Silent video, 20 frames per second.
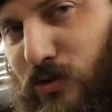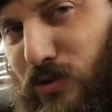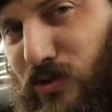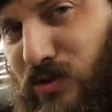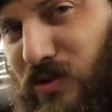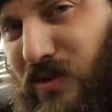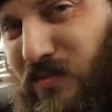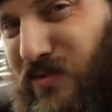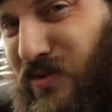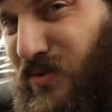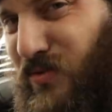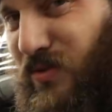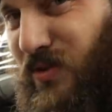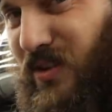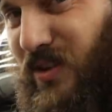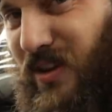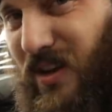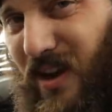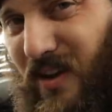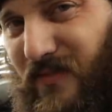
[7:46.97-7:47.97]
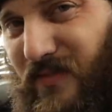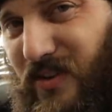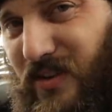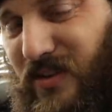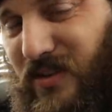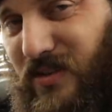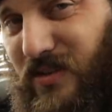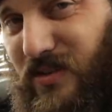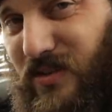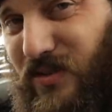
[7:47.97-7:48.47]
do something really
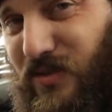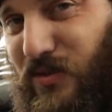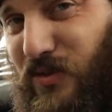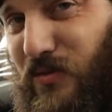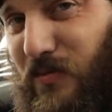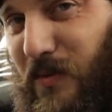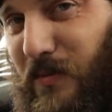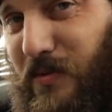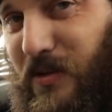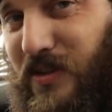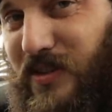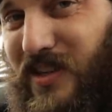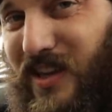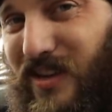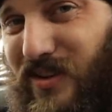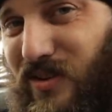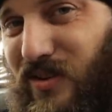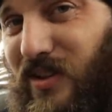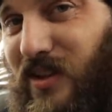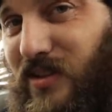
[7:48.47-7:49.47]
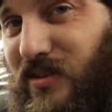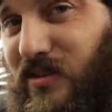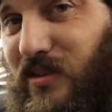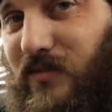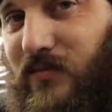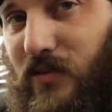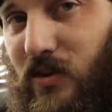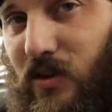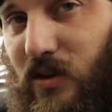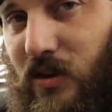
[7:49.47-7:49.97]
obvious so you remember to take all that
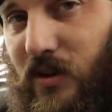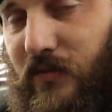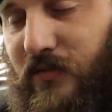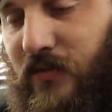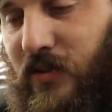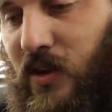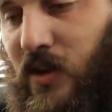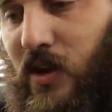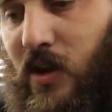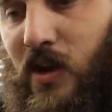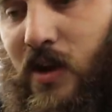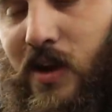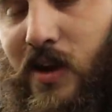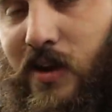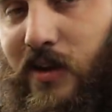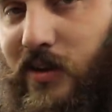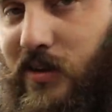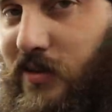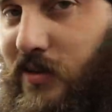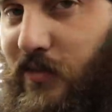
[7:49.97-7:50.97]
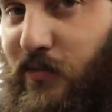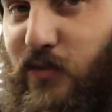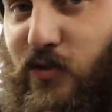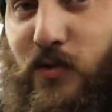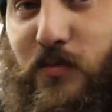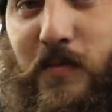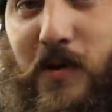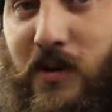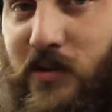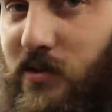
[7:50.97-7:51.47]
stuff off. If
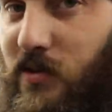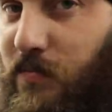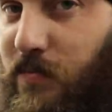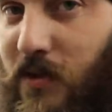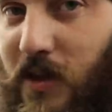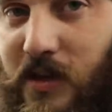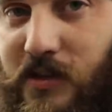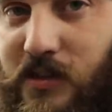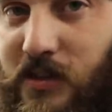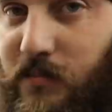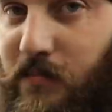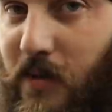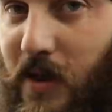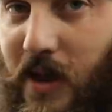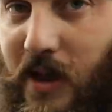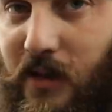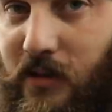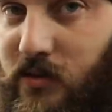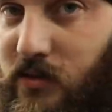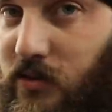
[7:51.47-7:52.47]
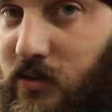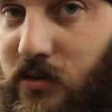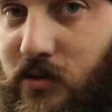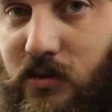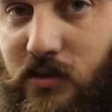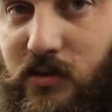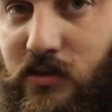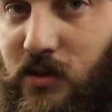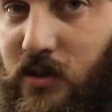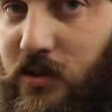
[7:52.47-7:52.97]
you melt a plastic bag to
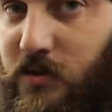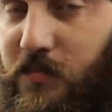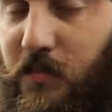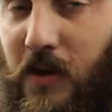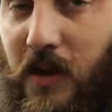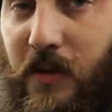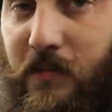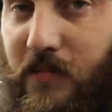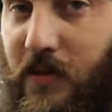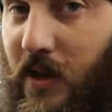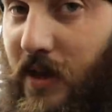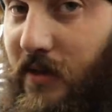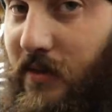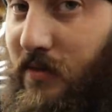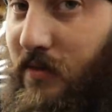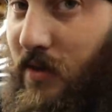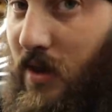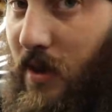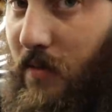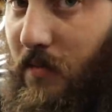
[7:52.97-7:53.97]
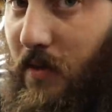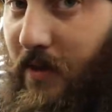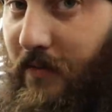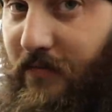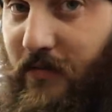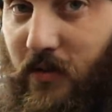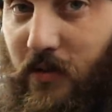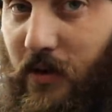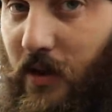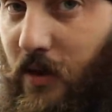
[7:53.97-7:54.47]
your exhaust pipe, that is not my
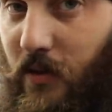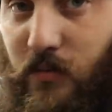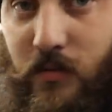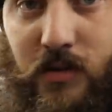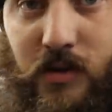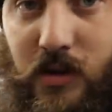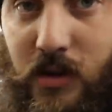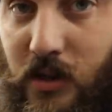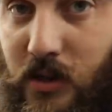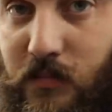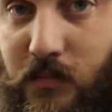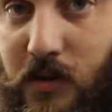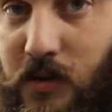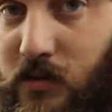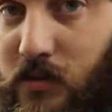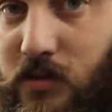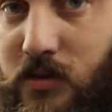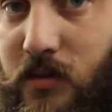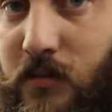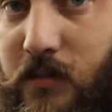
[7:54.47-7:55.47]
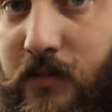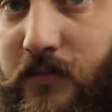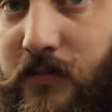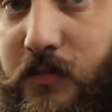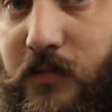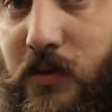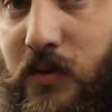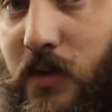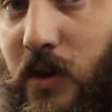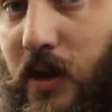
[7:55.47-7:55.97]
fault. I don't want any emails coming
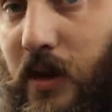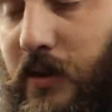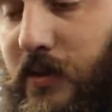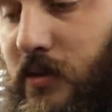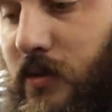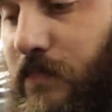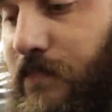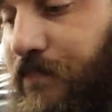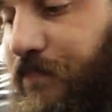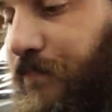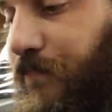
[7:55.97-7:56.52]
from you guys.